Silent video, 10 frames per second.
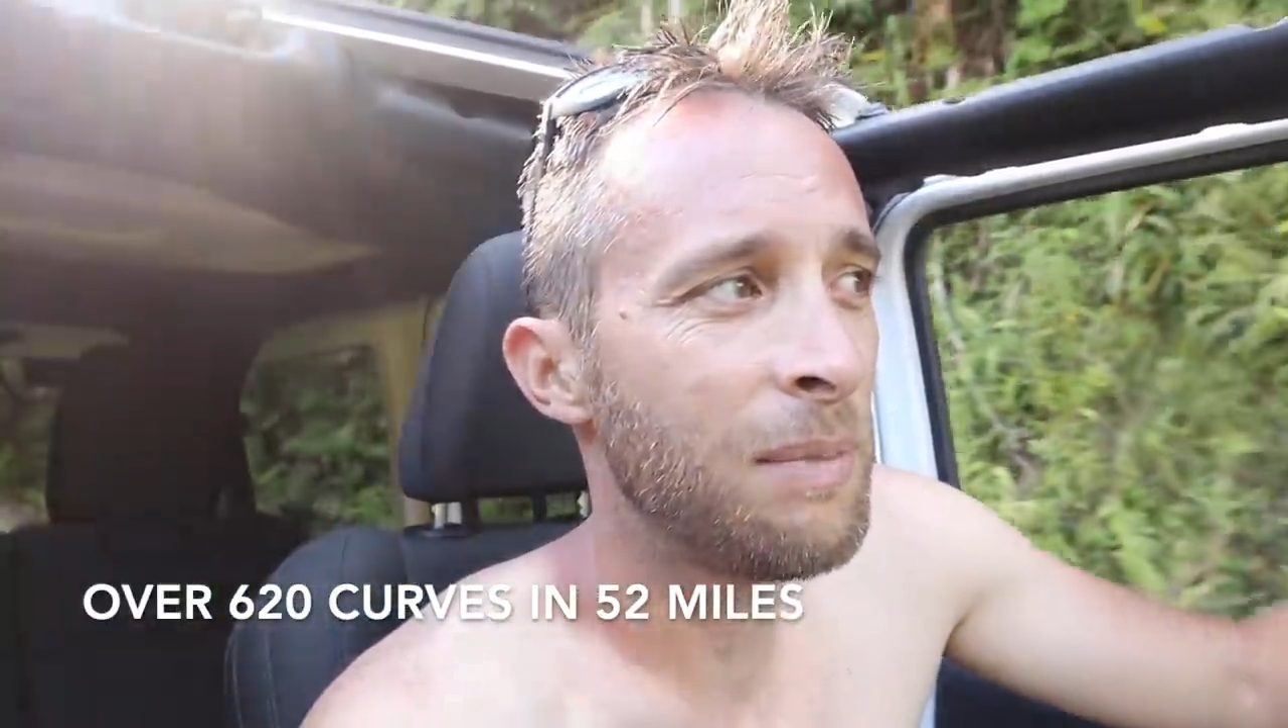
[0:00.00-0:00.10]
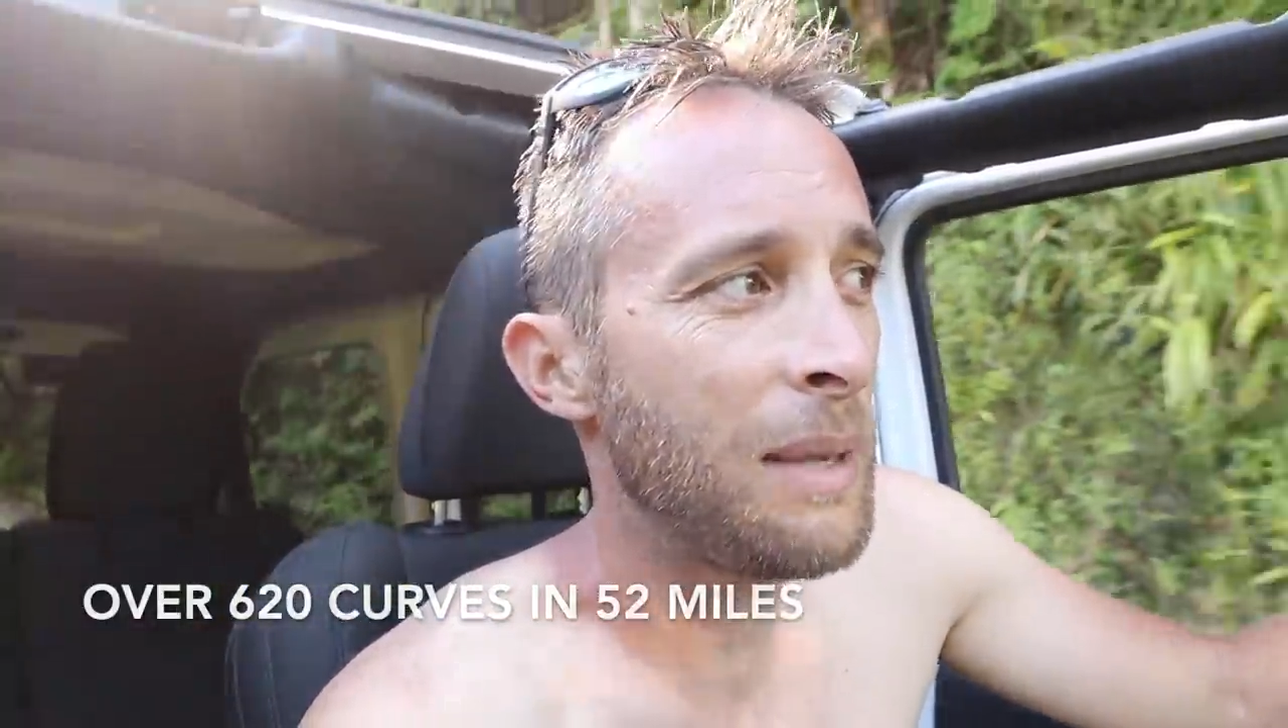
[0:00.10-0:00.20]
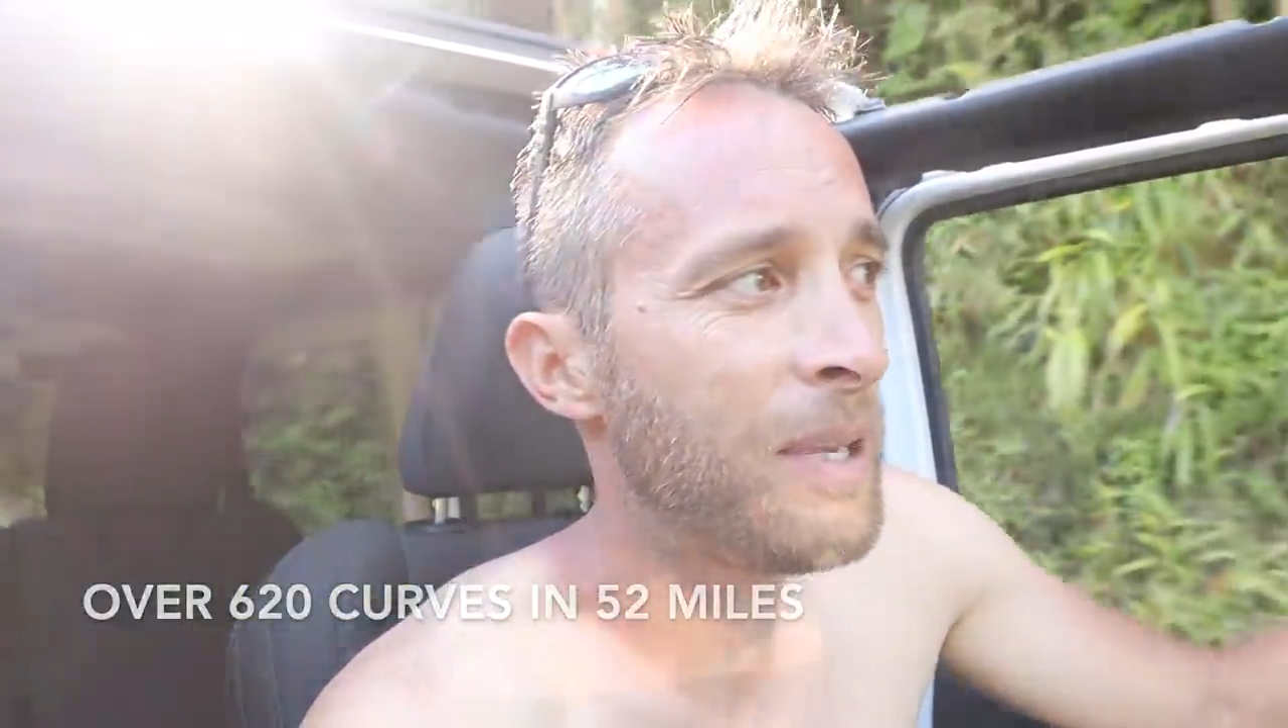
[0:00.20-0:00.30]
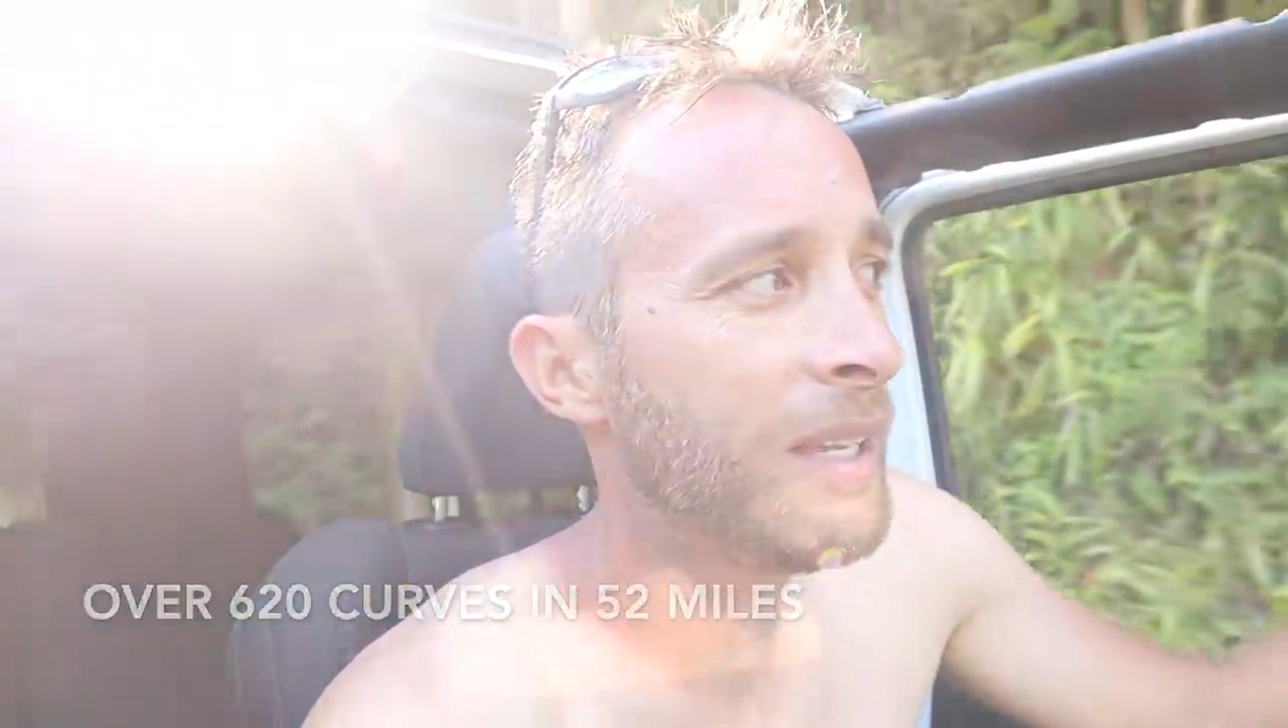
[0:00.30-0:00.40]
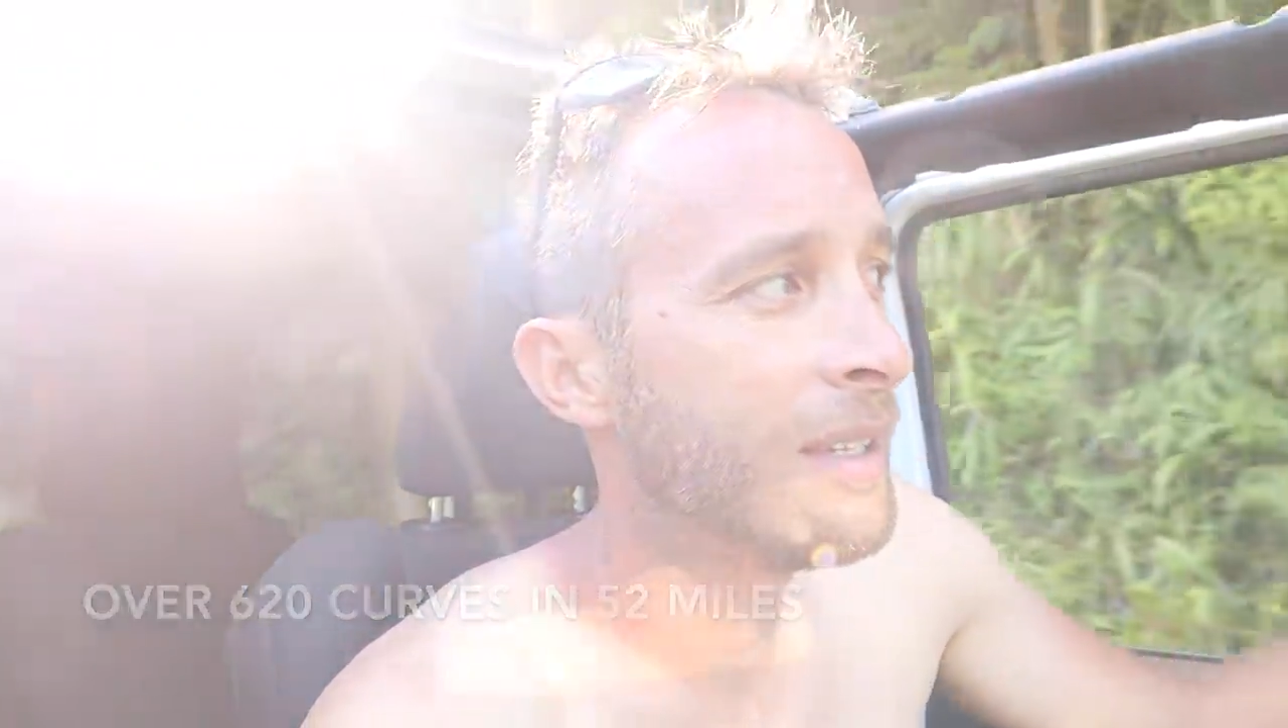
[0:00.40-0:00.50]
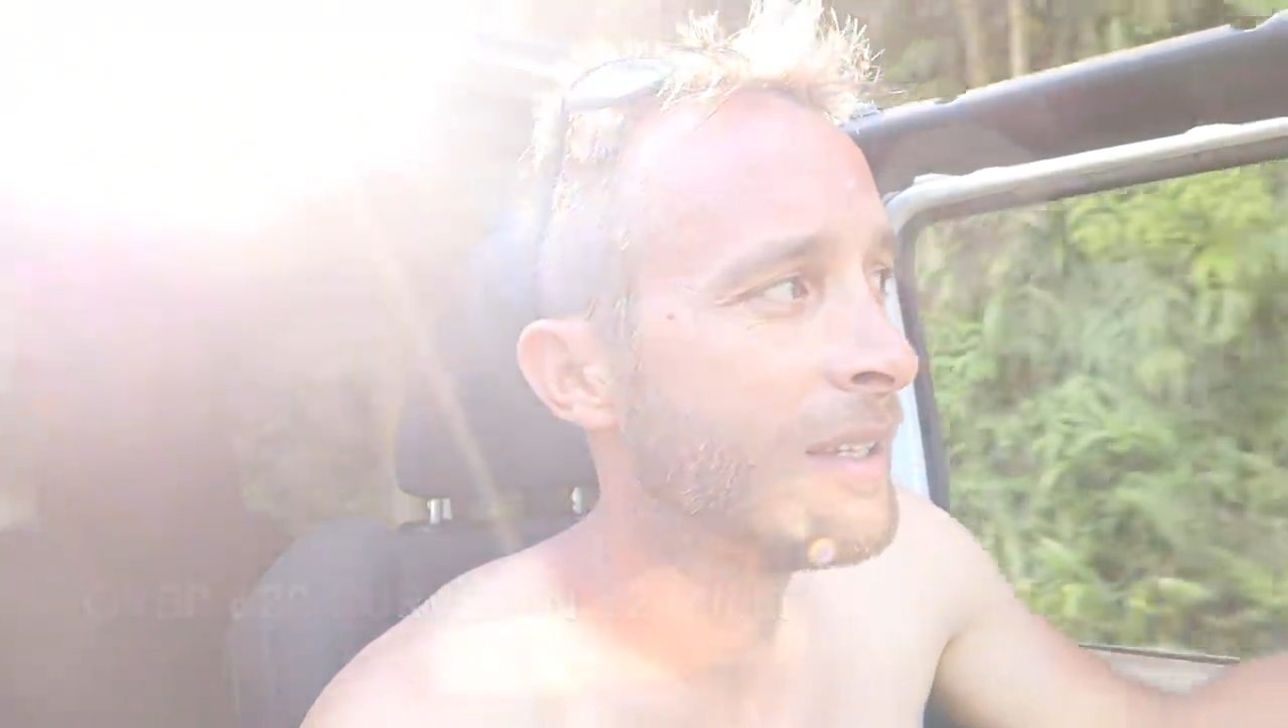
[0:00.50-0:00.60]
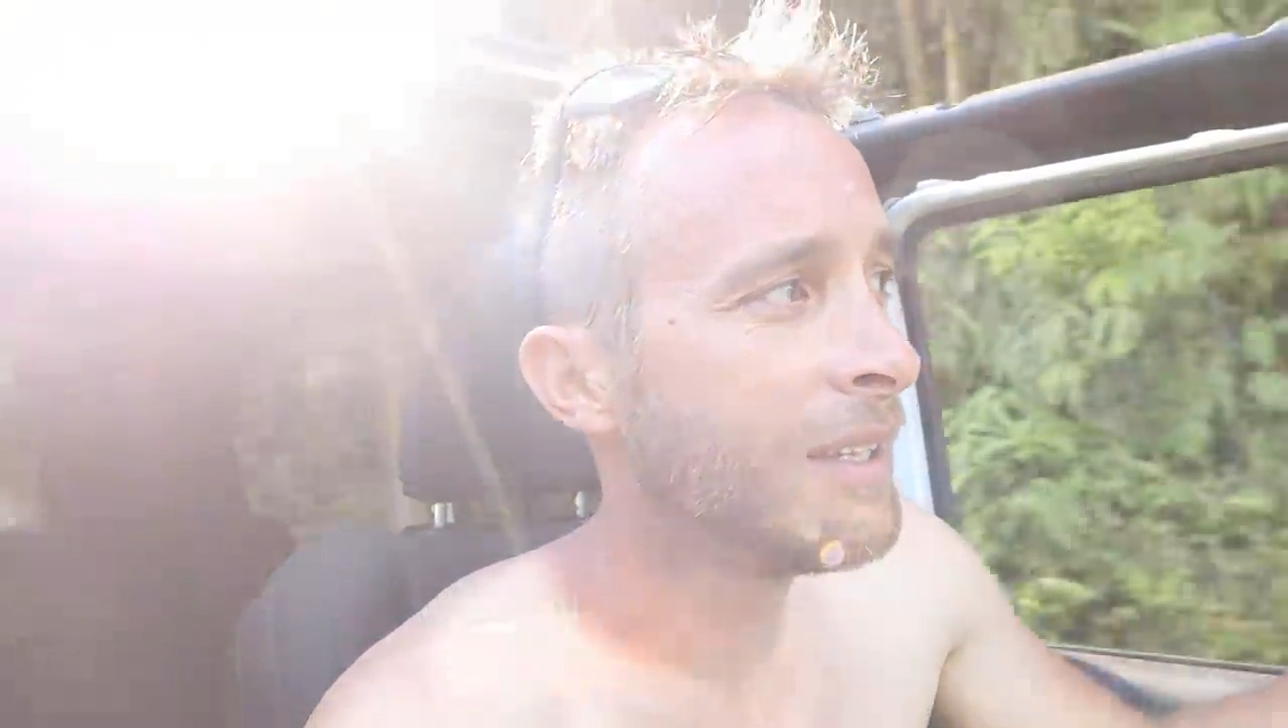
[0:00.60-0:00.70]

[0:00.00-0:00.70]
maybe.